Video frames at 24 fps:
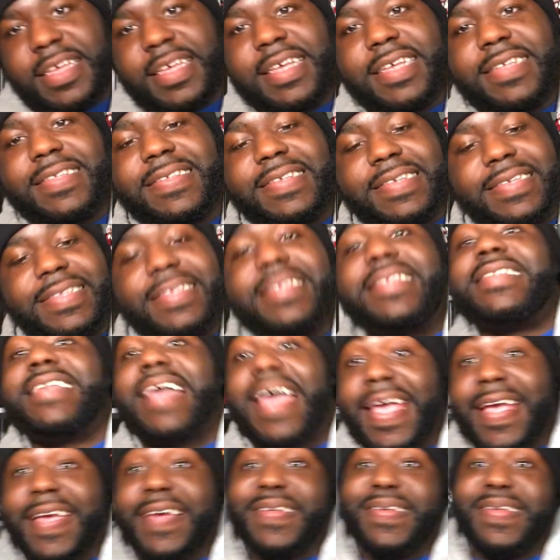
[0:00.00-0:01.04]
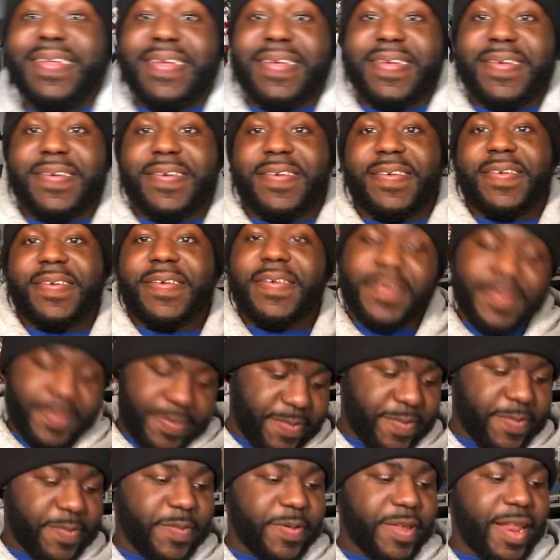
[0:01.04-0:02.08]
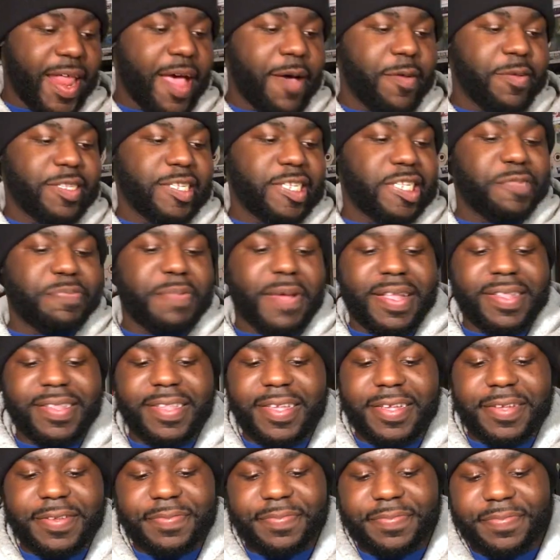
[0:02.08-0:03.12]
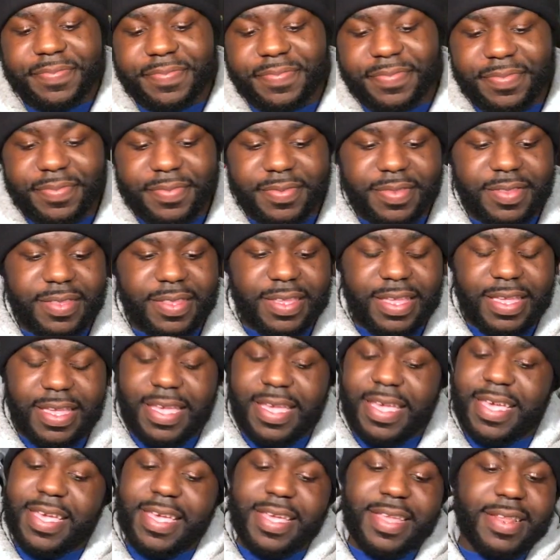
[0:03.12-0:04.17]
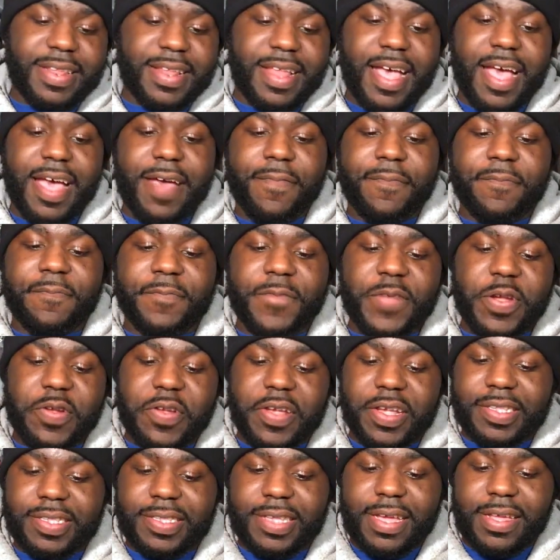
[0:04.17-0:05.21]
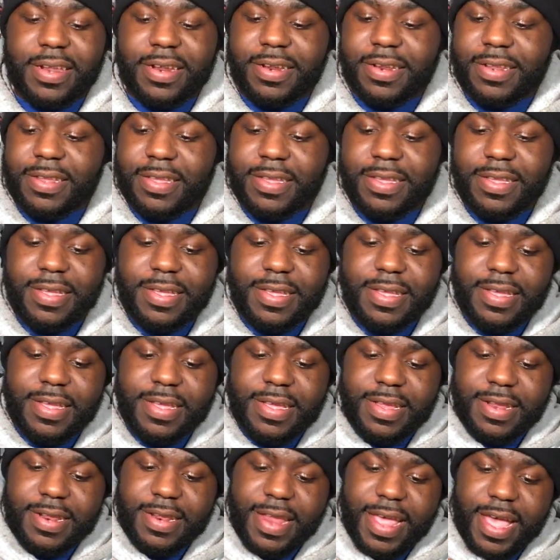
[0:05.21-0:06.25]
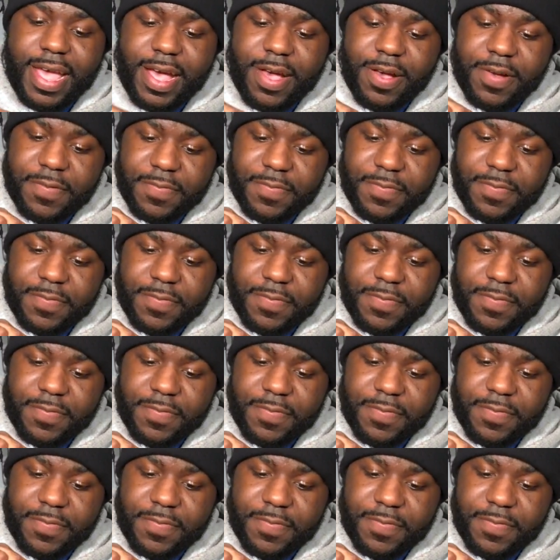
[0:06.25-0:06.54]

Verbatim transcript: It's exactly what I was expecting. And I'm very excited. Now,